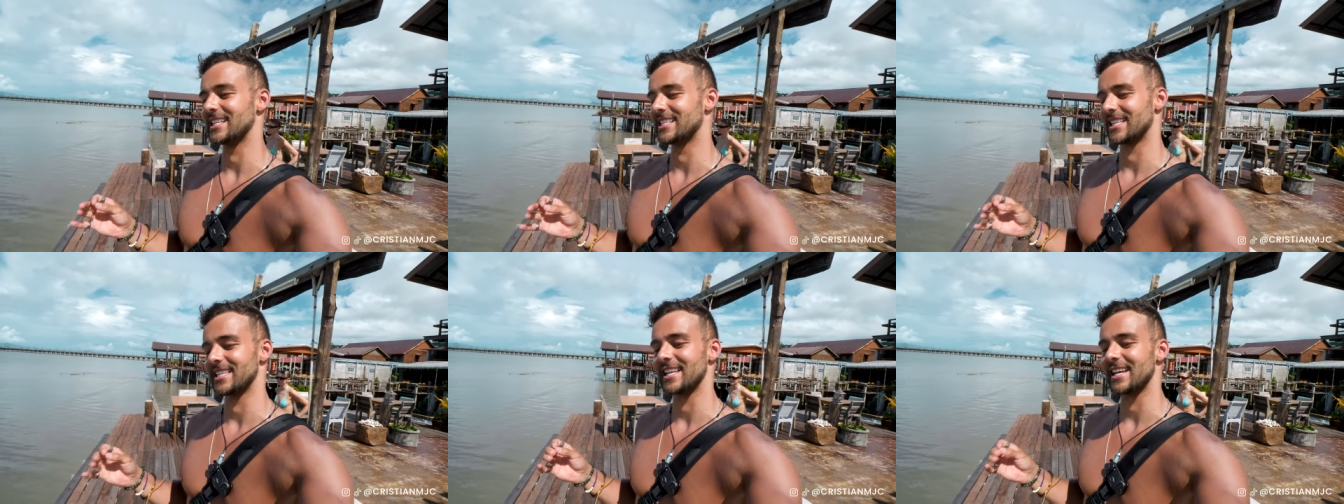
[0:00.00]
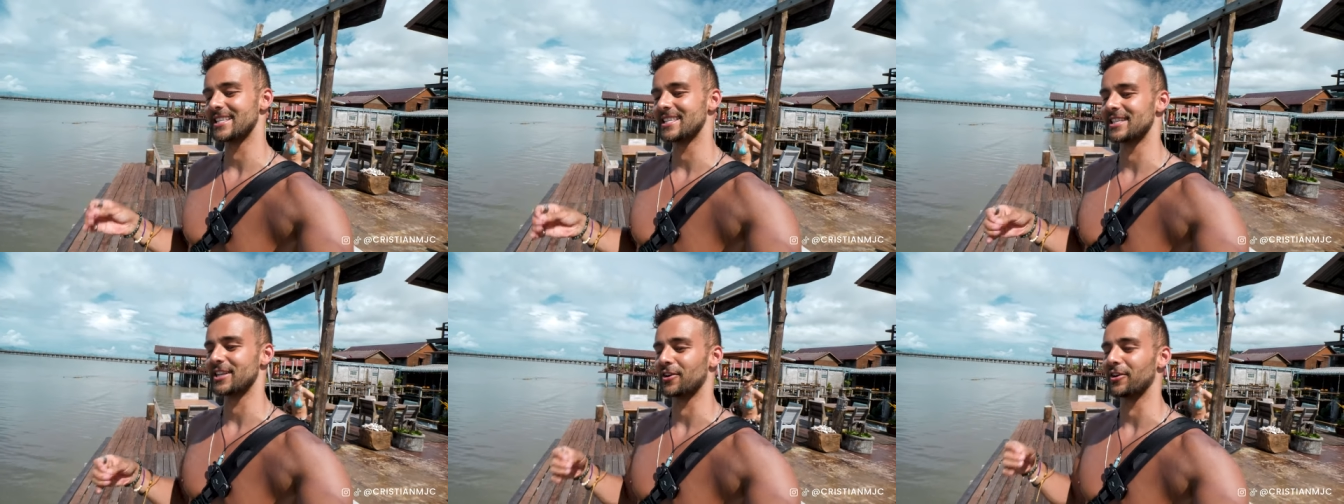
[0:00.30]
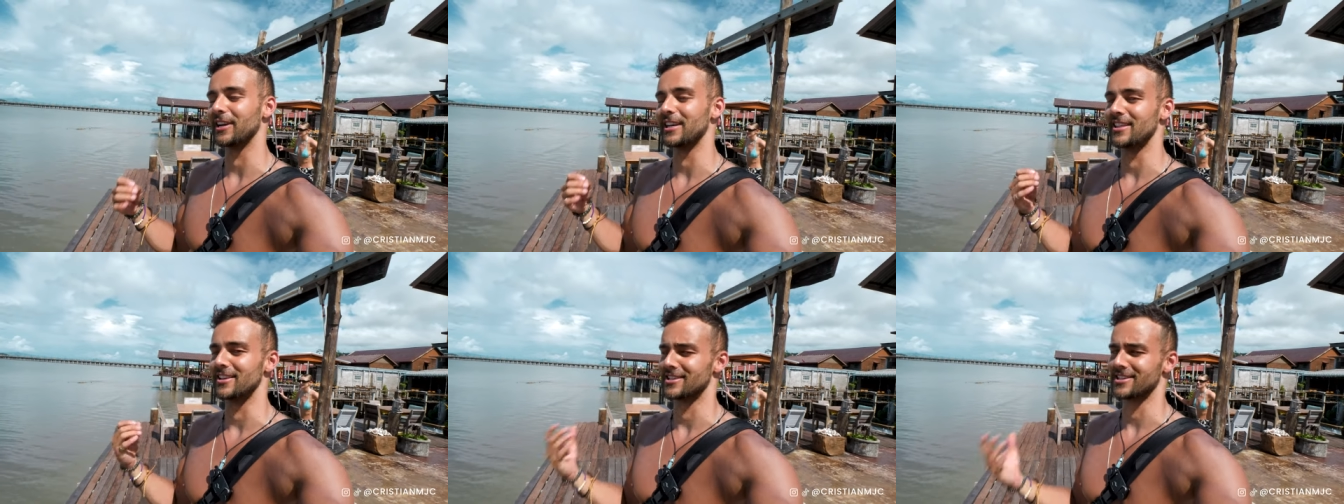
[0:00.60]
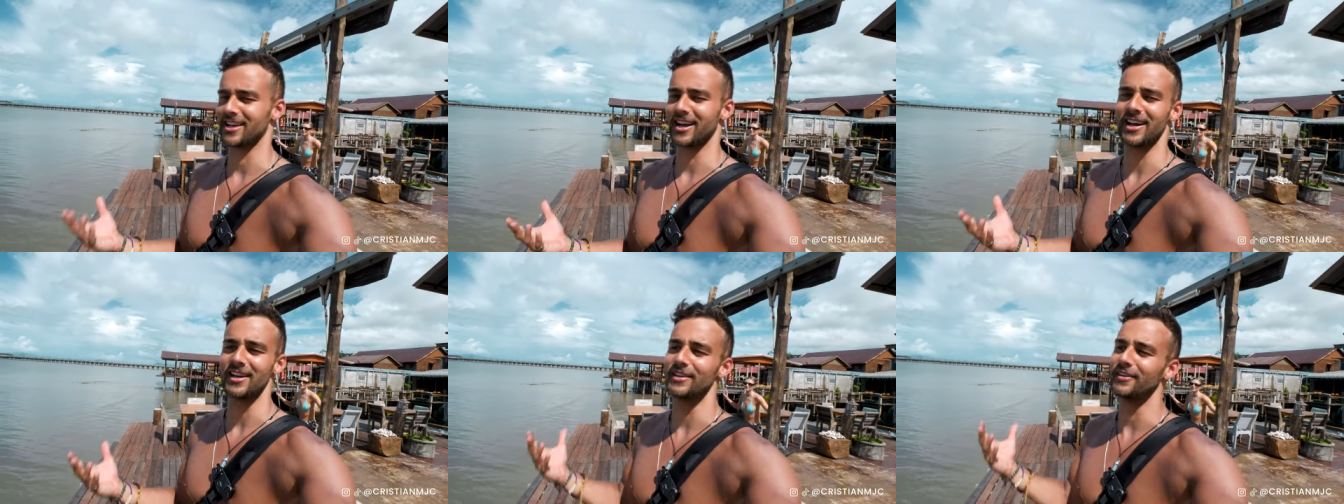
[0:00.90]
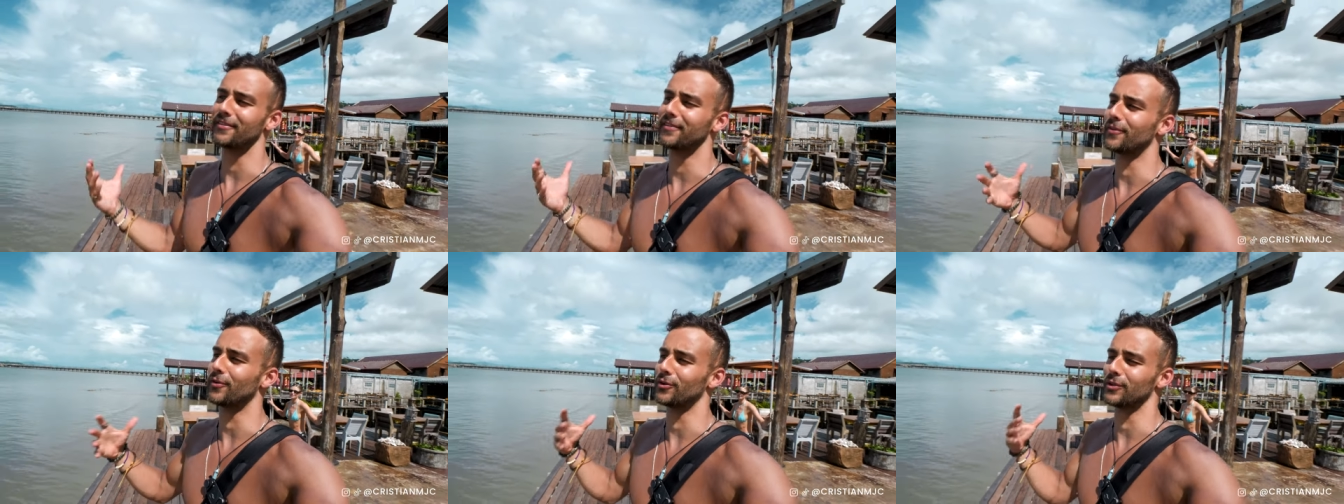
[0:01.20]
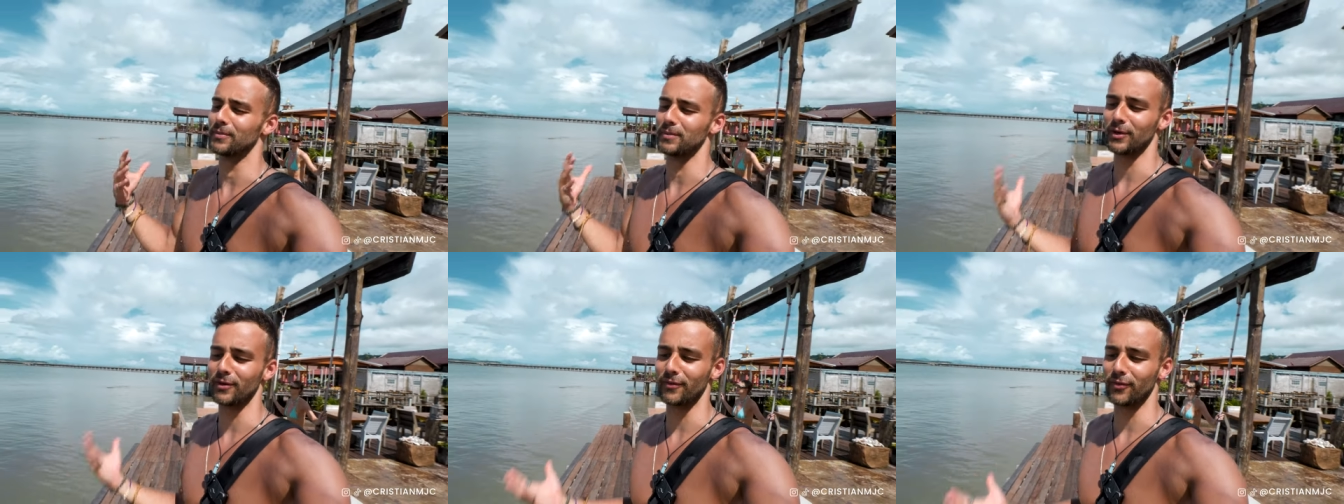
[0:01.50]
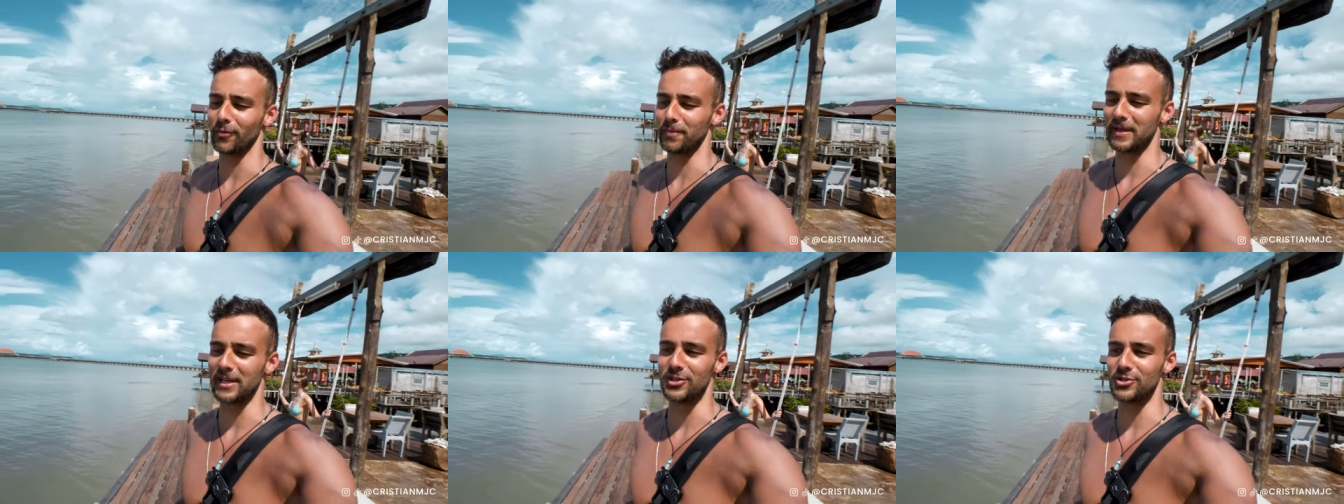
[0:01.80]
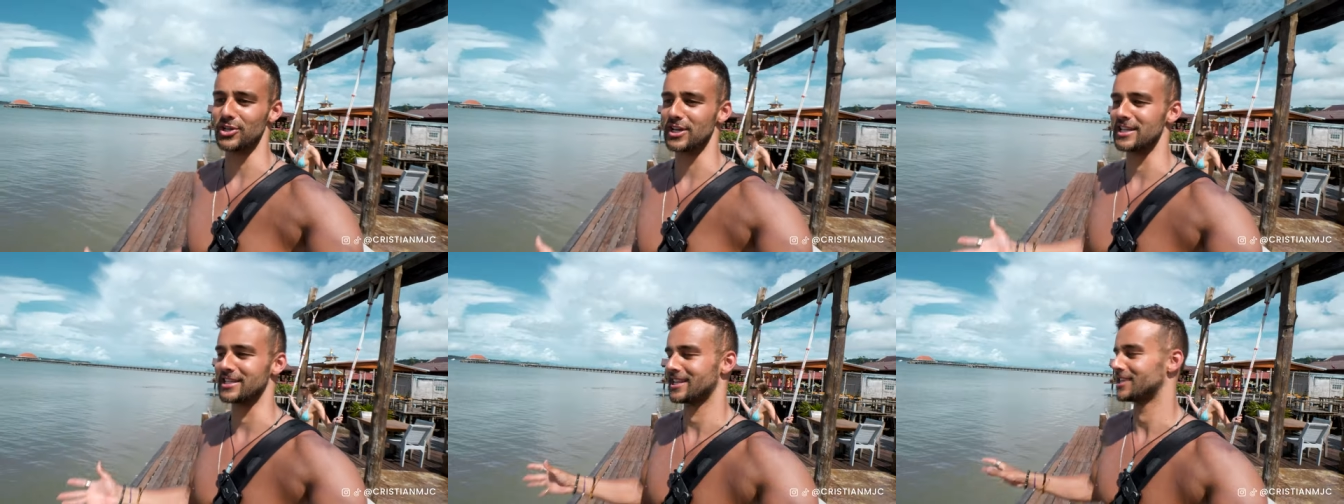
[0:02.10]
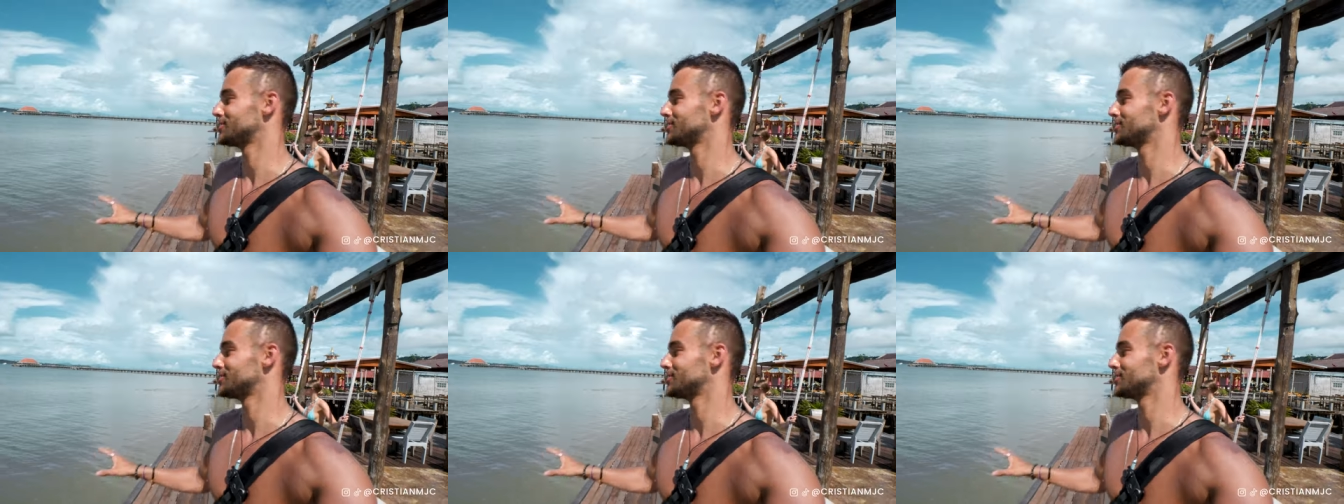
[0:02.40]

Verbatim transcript: isn't necessarily the side for the beautiful beaches.